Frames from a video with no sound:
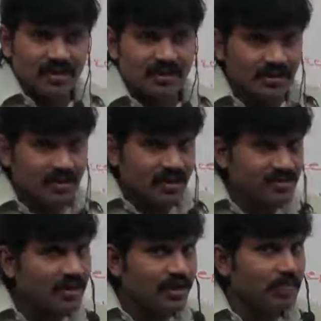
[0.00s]
It
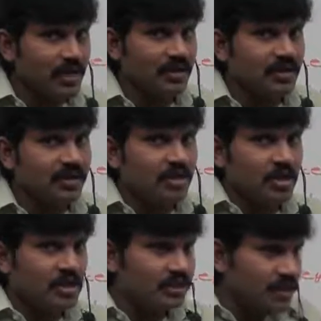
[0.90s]
doesn't mean
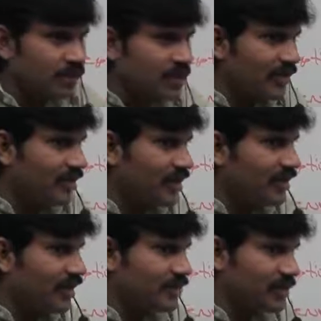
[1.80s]
insufficient
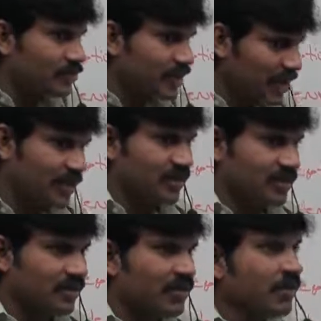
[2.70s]
dinner exception
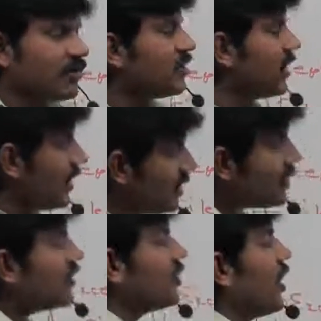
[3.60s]
occurs. There
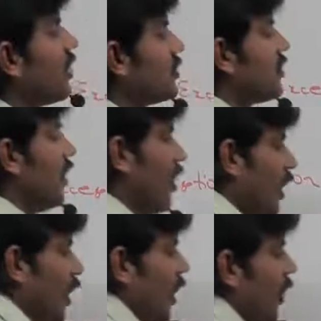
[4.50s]
is a chance
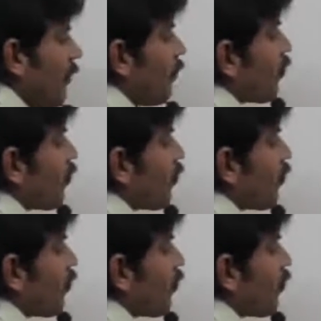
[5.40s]
of